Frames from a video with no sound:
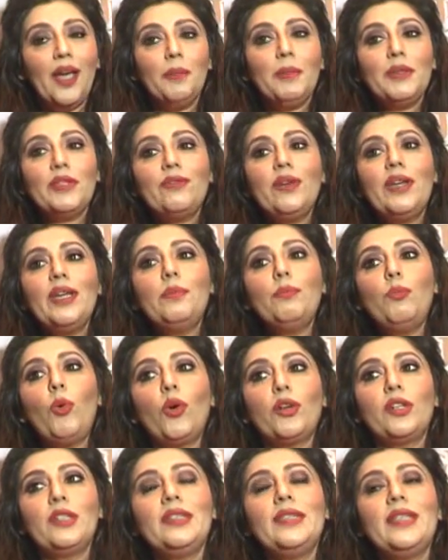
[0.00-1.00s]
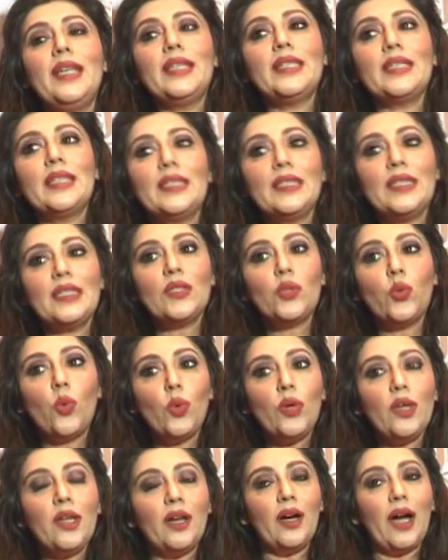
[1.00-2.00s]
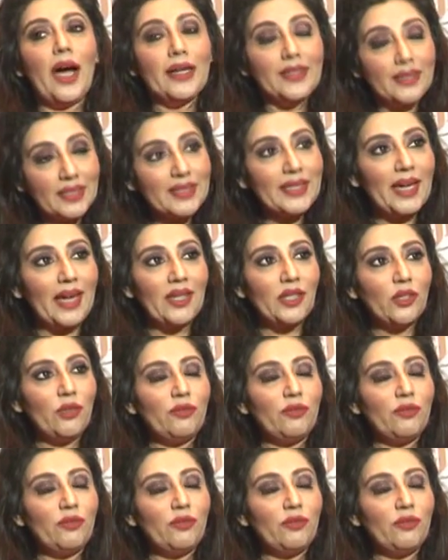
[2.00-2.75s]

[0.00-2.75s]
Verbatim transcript: But it's very important that this whole understanding